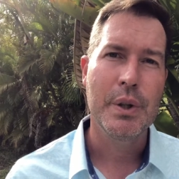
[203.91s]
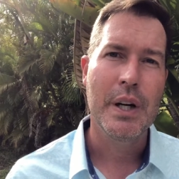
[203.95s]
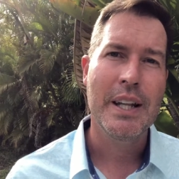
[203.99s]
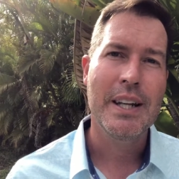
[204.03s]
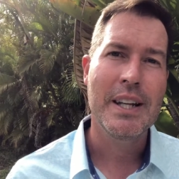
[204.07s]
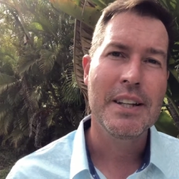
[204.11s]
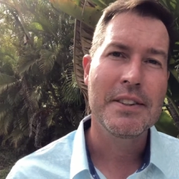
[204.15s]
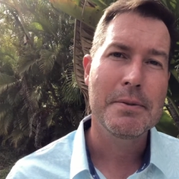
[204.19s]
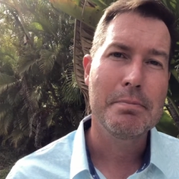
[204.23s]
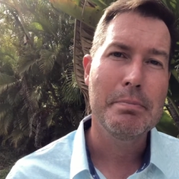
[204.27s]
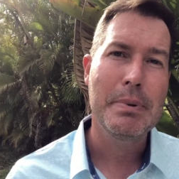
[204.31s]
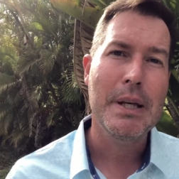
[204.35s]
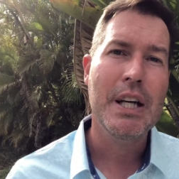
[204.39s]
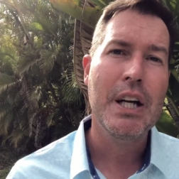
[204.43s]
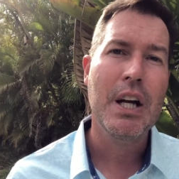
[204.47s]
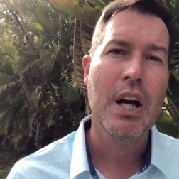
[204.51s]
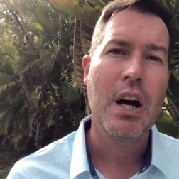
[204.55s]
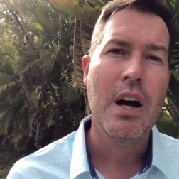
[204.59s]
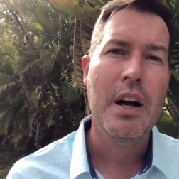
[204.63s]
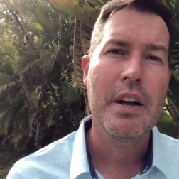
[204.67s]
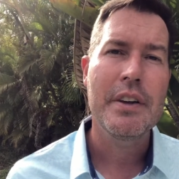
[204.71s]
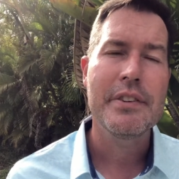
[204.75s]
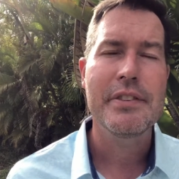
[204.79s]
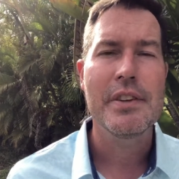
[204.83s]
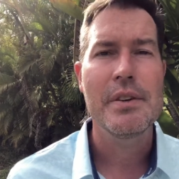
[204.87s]
And it's
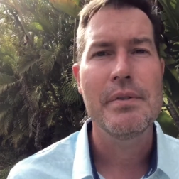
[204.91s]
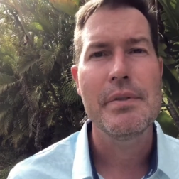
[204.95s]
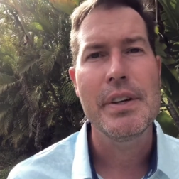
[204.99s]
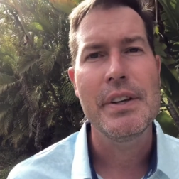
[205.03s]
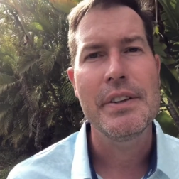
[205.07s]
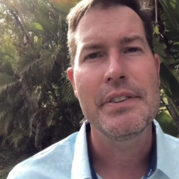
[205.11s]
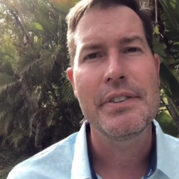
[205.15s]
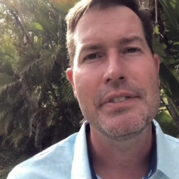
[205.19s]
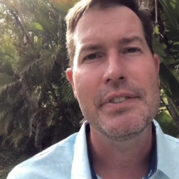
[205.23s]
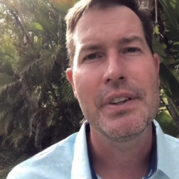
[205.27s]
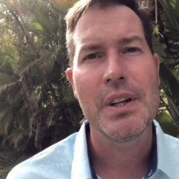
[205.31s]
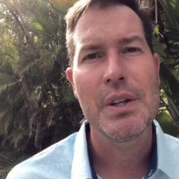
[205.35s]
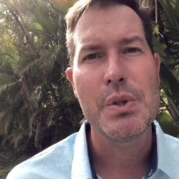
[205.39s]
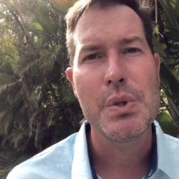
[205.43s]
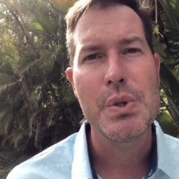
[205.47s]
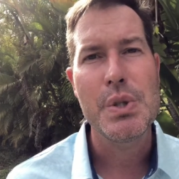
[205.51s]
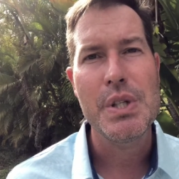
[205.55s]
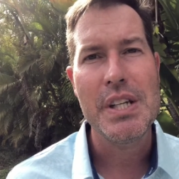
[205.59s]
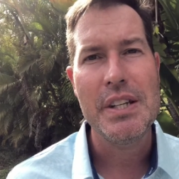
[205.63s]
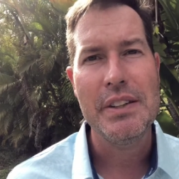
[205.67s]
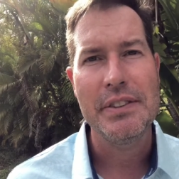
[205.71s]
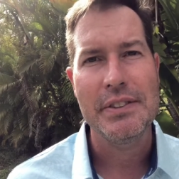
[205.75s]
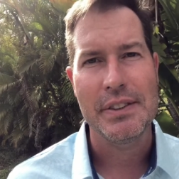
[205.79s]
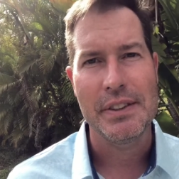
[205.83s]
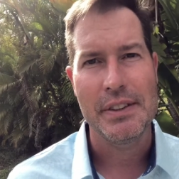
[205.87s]
because of his son
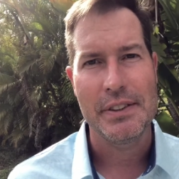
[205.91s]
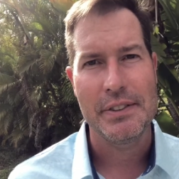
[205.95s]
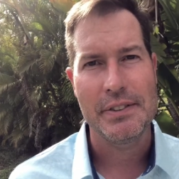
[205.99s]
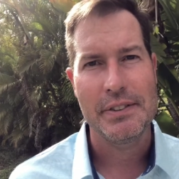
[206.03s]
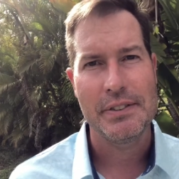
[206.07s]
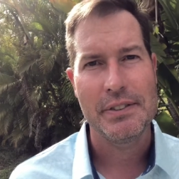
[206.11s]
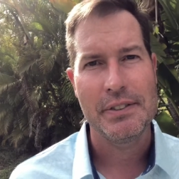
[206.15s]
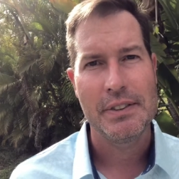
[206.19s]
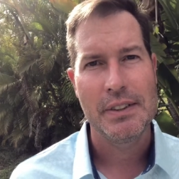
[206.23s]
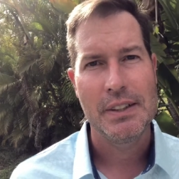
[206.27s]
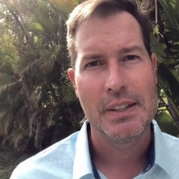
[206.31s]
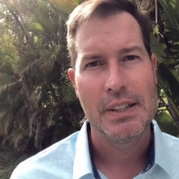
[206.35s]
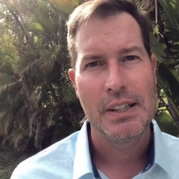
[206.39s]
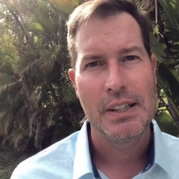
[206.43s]
Jesus